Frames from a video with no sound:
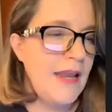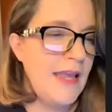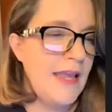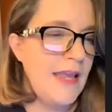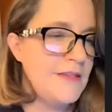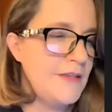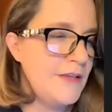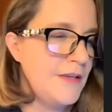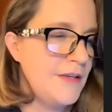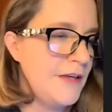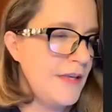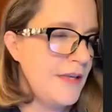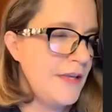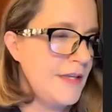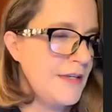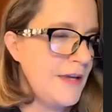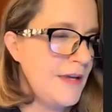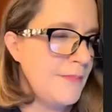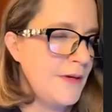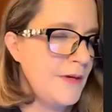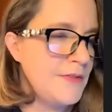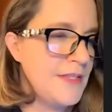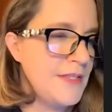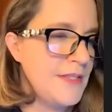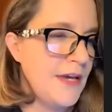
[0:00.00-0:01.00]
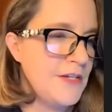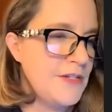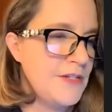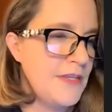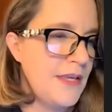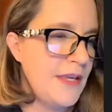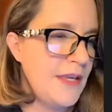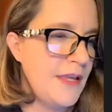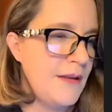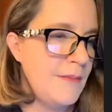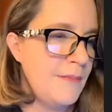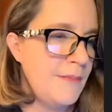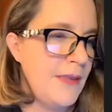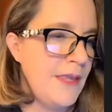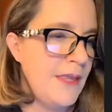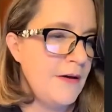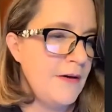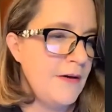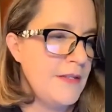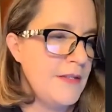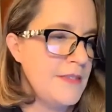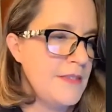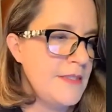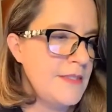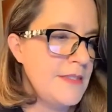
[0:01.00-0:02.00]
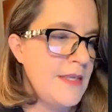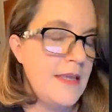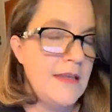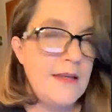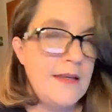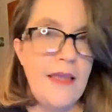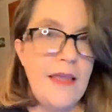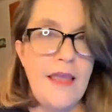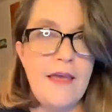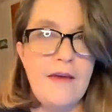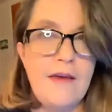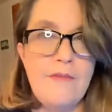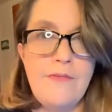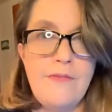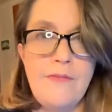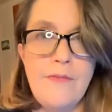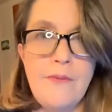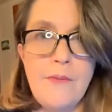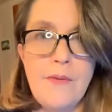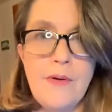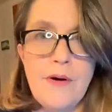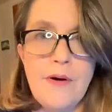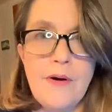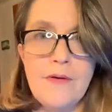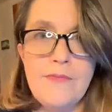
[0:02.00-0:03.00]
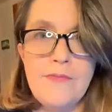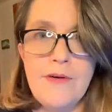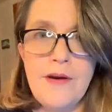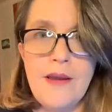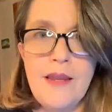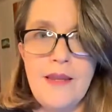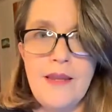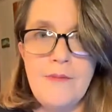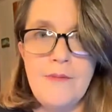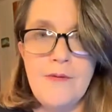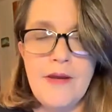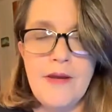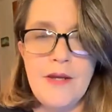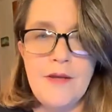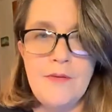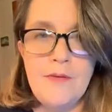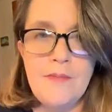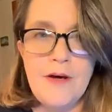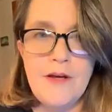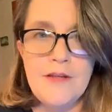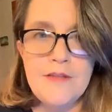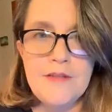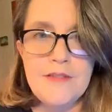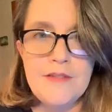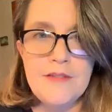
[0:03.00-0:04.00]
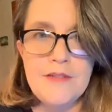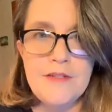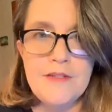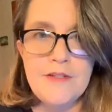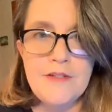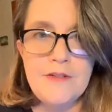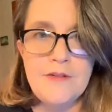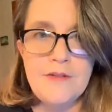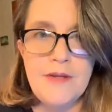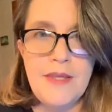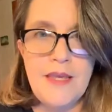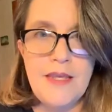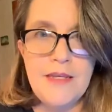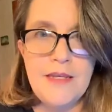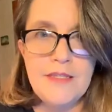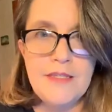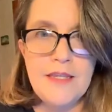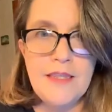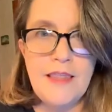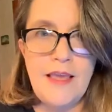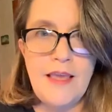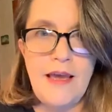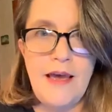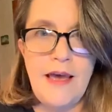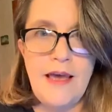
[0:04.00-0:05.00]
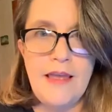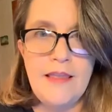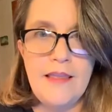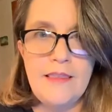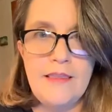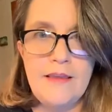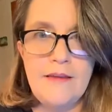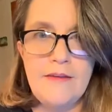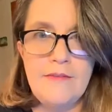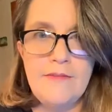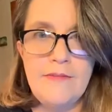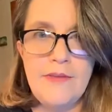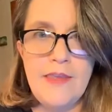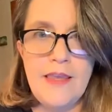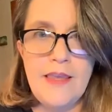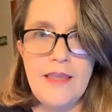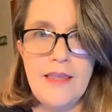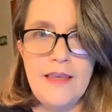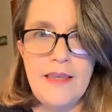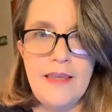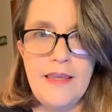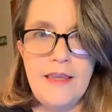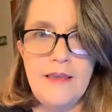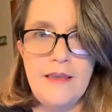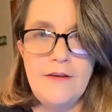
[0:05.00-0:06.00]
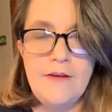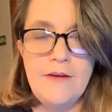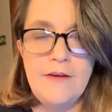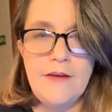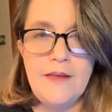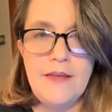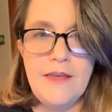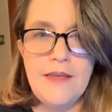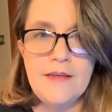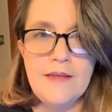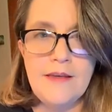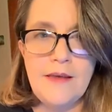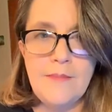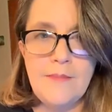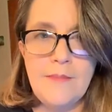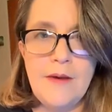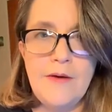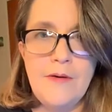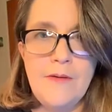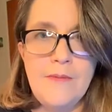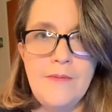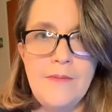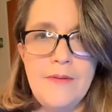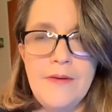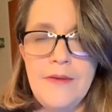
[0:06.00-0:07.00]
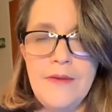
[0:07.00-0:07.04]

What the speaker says: cooking demo is actually going to be on Sunday at 4 for anyone who wants to tune into that, the vegan heat cooking demo.